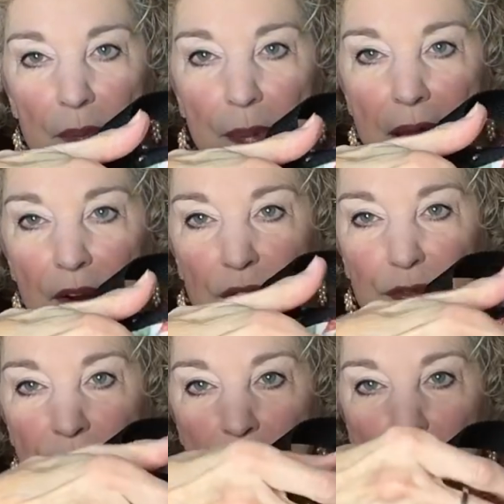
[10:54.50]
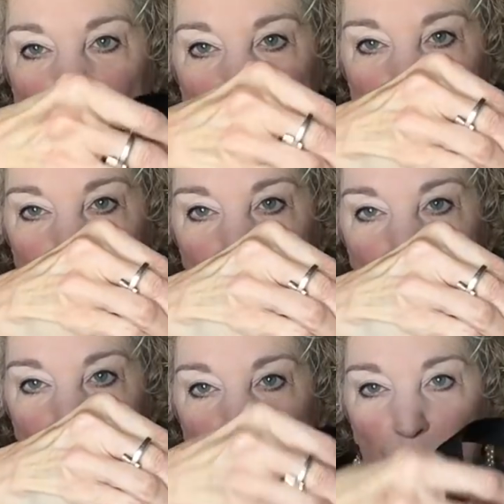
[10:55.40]
pattern of fabric right
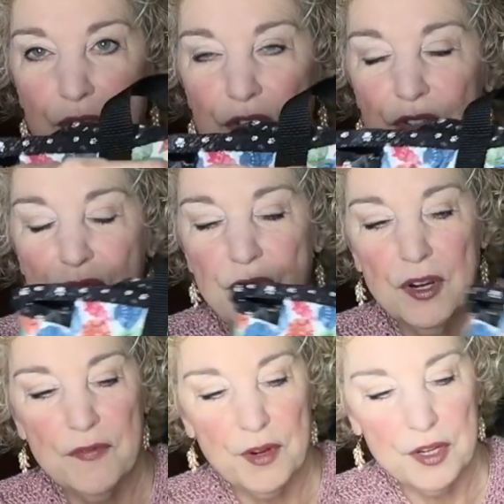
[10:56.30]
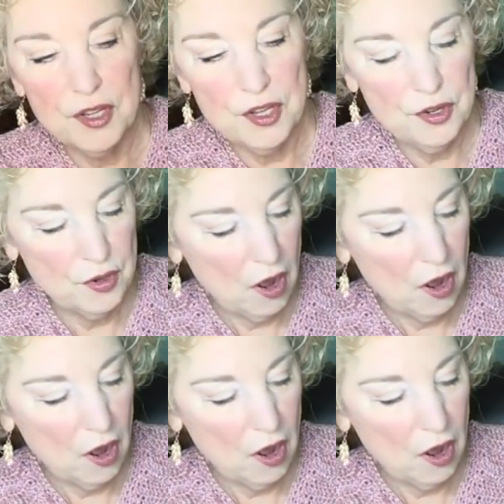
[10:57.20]
there, which is very, very cute.